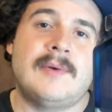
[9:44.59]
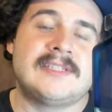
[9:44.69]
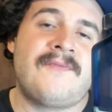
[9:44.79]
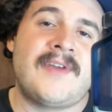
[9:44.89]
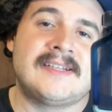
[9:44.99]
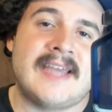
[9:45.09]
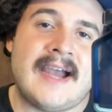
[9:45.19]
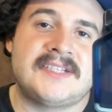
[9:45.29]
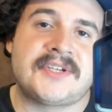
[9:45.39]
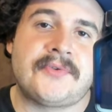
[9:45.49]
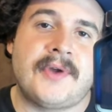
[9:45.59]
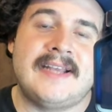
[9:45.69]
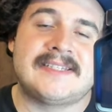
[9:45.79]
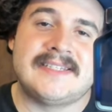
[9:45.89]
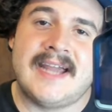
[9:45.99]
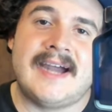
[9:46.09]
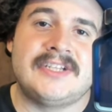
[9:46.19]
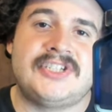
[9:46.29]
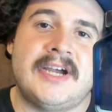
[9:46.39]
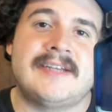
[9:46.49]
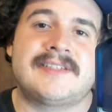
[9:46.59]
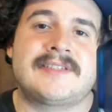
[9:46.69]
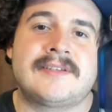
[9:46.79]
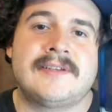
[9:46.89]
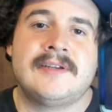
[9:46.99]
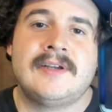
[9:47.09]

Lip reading: was a fantastic race, not just